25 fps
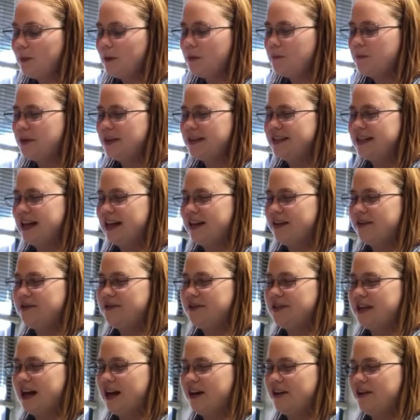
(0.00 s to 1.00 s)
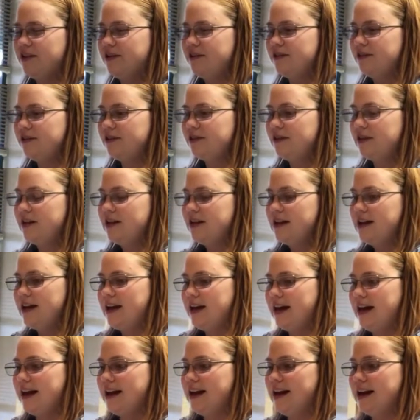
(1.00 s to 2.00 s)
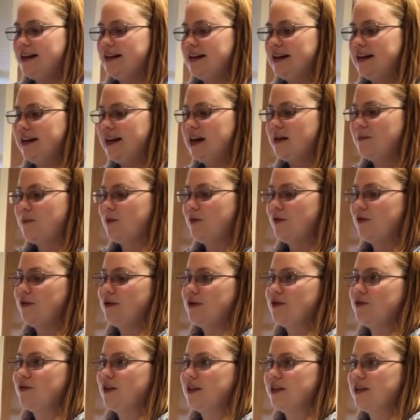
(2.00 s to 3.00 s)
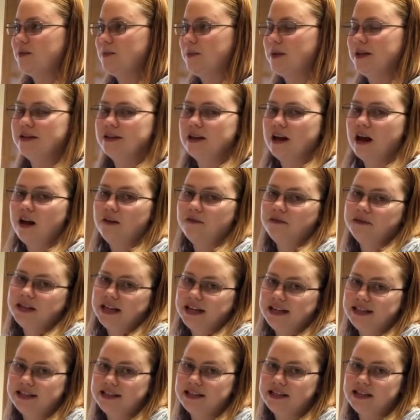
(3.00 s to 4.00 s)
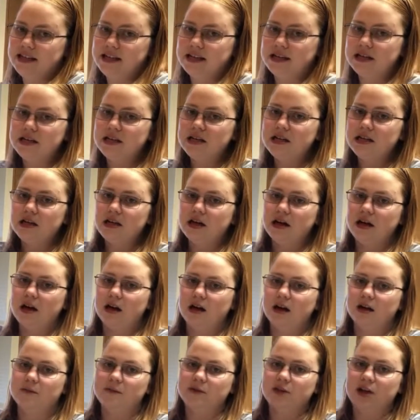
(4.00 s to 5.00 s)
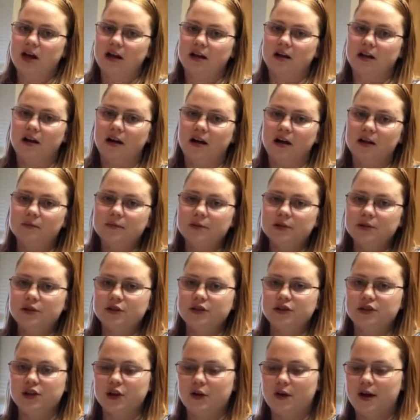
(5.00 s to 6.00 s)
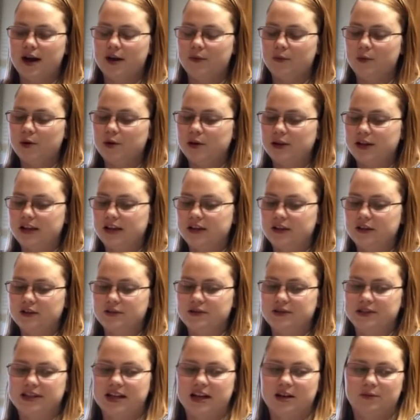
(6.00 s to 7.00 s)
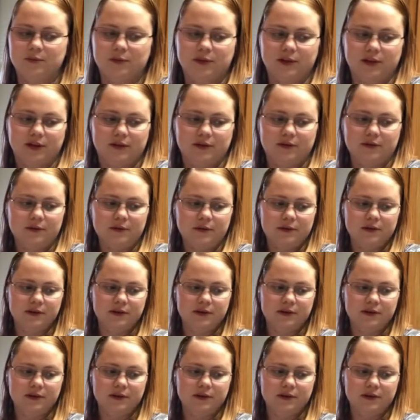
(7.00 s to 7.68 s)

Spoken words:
potato stackers, and I did get both these recipes off tasty.com, so I will link those down below.